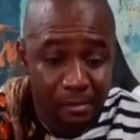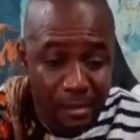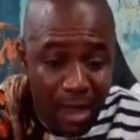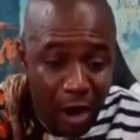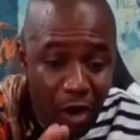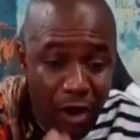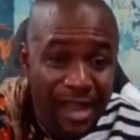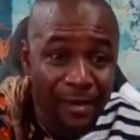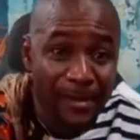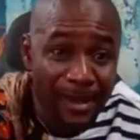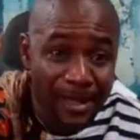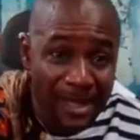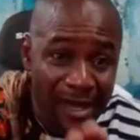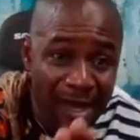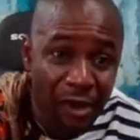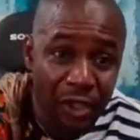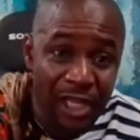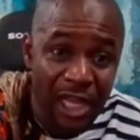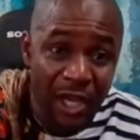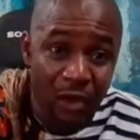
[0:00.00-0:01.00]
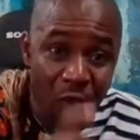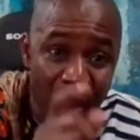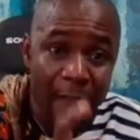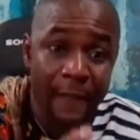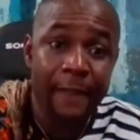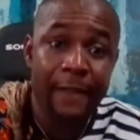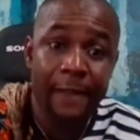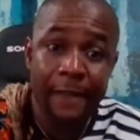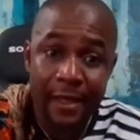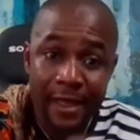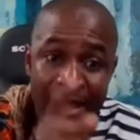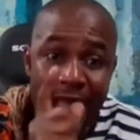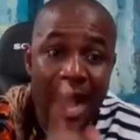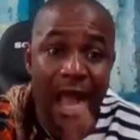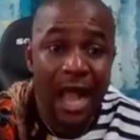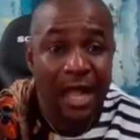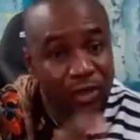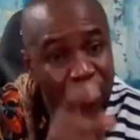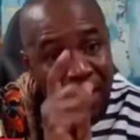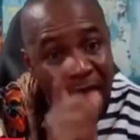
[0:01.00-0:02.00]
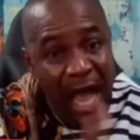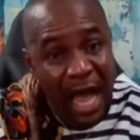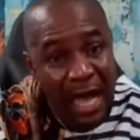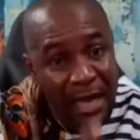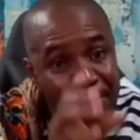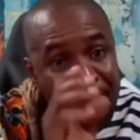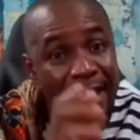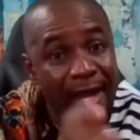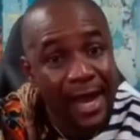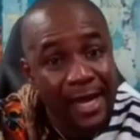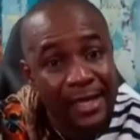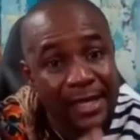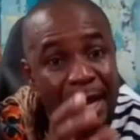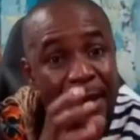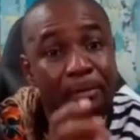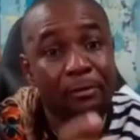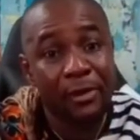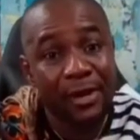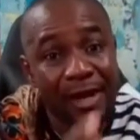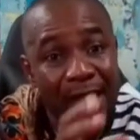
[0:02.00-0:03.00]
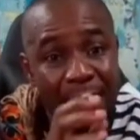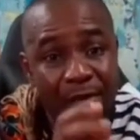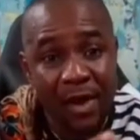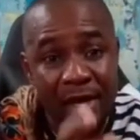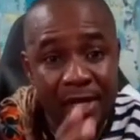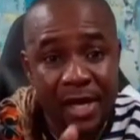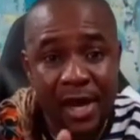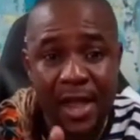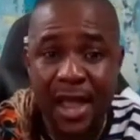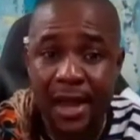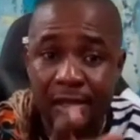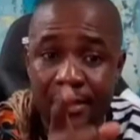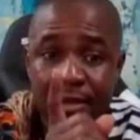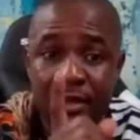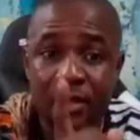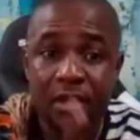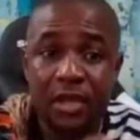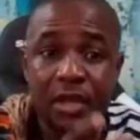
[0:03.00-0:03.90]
Now when the matter not say what yeah, so I pay later gradually.